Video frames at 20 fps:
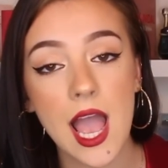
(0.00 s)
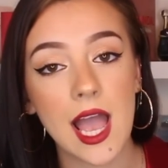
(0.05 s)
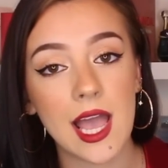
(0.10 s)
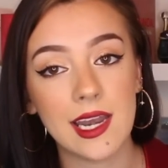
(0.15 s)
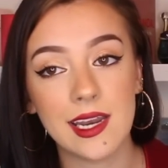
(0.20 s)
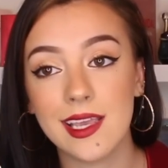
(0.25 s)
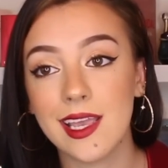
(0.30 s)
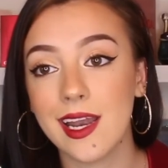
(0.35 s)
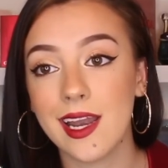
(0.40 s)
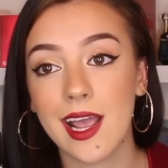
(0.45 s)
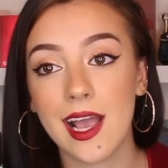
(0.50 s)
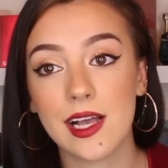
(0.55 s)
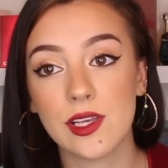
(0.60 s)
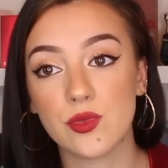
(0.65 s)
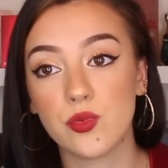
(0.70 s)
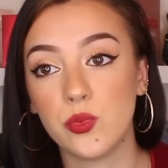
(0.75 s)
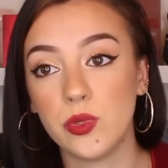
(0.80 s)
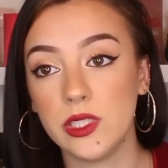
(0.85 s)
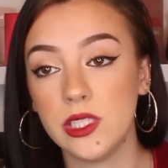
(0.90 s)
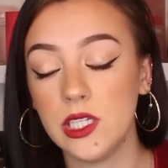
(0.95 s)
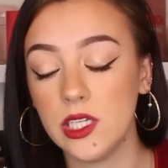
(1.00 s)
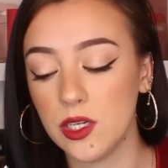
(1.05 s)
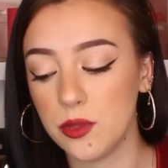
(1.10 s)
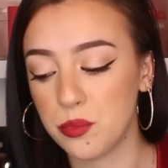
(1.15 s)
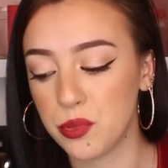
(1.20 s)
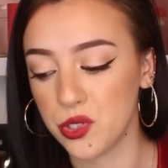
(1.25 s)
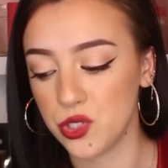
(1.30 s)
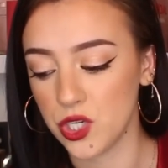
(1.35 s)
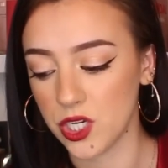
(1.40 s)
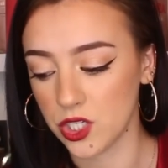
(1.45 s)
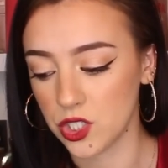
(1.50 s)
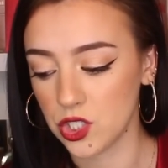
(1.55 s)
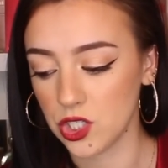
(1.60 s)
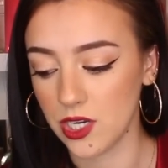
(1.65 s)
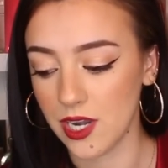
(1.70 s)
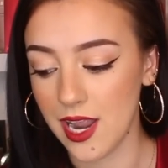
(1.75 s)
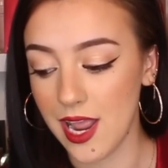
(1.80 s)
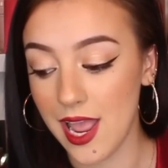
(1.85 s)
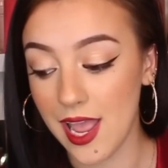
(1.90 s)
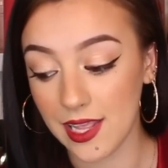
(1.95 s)
And again, it has really good
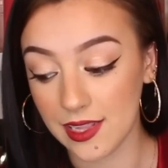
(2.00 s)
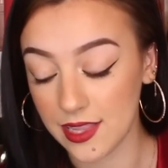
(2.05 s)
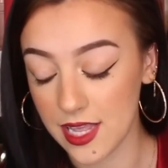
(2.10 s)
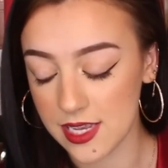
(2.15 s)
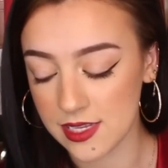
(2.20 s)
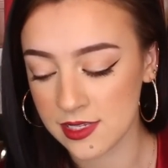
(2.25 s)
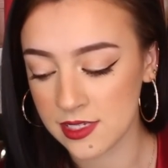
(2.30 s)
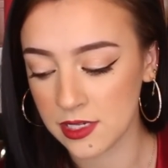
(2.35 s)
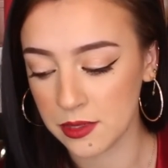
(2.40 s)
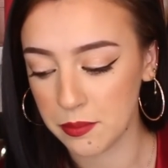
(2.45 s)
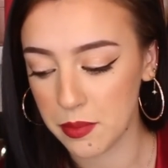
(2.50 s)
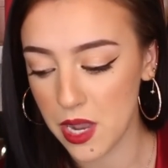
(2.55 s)
projection and lasting